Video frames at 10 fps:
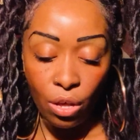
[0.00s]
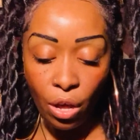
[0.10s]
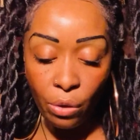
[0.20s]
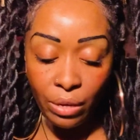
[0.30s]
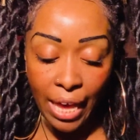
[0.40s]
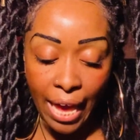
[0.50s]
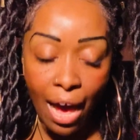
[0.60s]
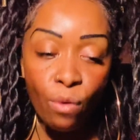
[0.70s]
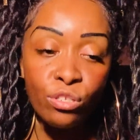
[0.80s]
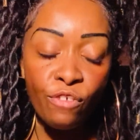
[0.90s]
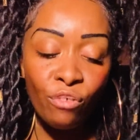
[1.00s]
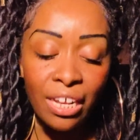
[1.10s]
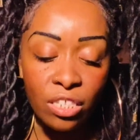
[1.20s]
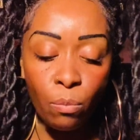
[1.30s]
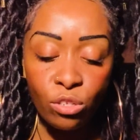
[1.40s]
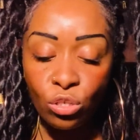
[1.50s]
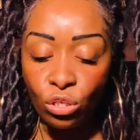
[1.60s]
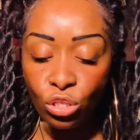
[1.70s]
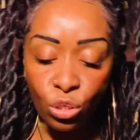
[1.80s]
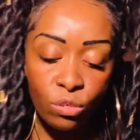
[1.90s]
Okay. I also feel like someone's
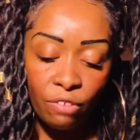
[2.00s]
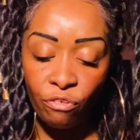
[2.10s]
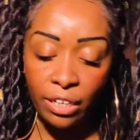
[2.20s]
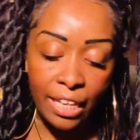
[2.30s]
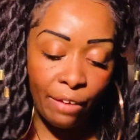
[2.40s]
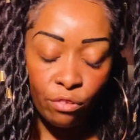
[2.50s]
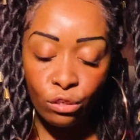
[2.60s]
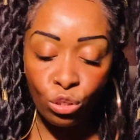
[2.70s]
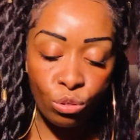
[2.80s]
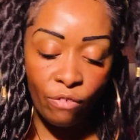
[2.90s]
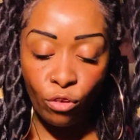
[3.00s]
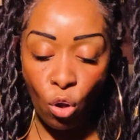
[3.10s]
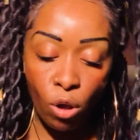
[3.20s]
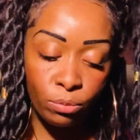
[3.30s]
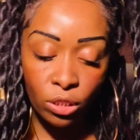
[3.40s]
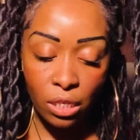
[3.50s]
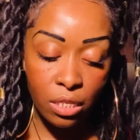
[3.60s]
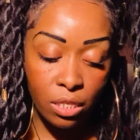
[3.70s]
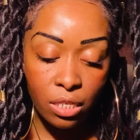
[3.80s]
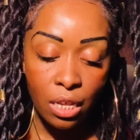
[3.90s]
got two different gifts or two different
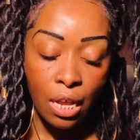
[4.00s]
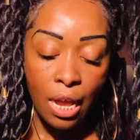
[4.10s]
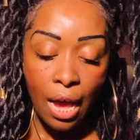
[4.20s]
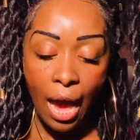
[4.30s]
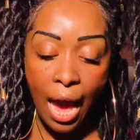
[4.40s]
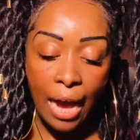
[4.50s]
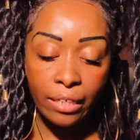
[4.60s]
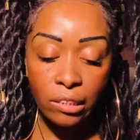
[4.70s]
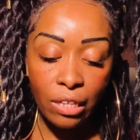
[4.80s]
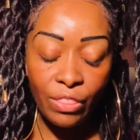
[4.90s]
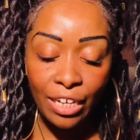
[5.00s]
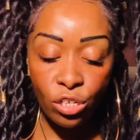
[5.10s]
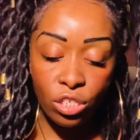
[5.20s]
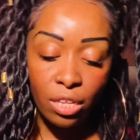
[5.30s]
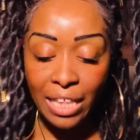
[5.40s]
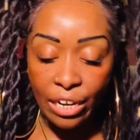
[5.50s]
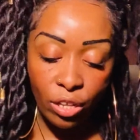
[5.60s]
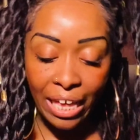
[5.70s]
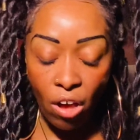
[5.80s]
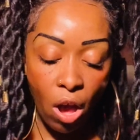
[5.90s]
options and they're just, they,
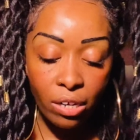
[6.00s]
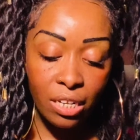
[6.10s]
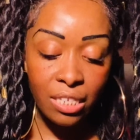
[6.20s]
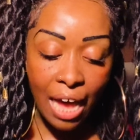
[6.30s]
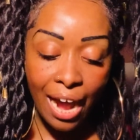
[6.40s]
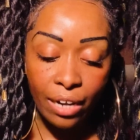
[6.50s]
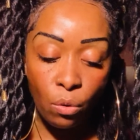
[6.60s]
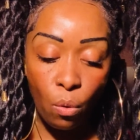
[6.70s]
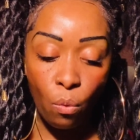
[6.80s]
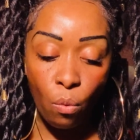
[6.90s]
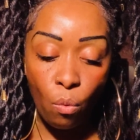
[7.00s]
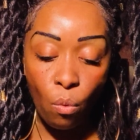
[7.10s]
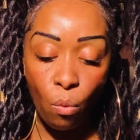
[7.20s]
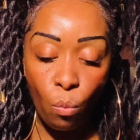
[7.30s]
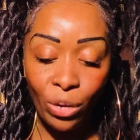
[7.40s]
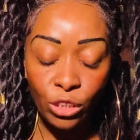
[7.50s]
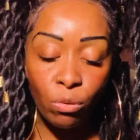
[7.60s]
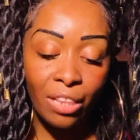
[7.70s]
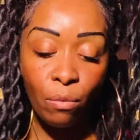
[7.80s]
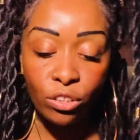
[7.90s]
they can't decide which
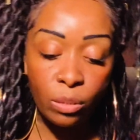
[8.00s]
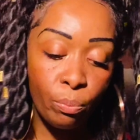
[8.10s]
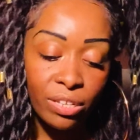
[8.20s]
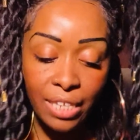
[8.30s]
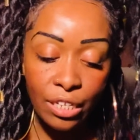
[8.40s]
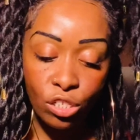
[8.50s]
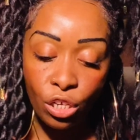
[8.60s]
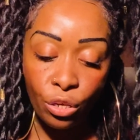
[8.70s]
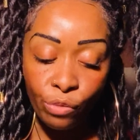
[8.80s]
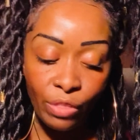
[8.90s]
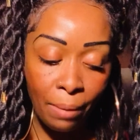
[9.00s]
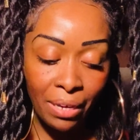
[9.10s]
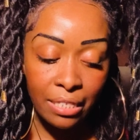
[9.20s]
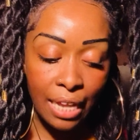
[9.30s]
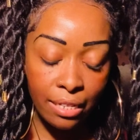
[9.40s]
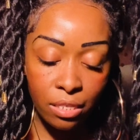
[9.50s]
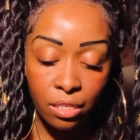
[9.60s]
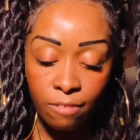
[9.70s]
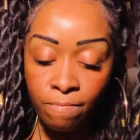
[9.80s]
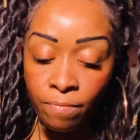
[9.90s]
one they want to present to you, if that makes
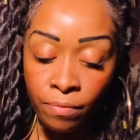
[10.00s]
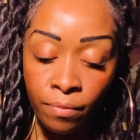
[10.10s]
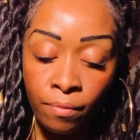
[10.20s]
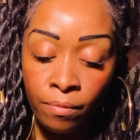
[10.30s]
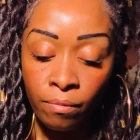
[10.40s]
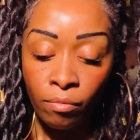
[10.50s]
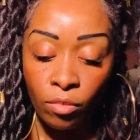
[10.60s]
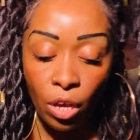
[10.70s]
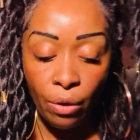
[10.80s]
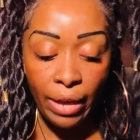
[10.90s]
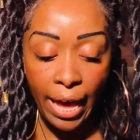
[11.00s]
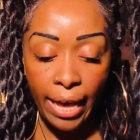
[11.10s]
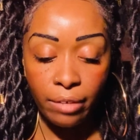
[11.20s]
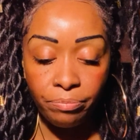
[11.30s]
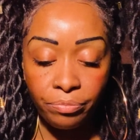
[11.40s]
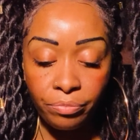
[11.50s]
sense. Okay.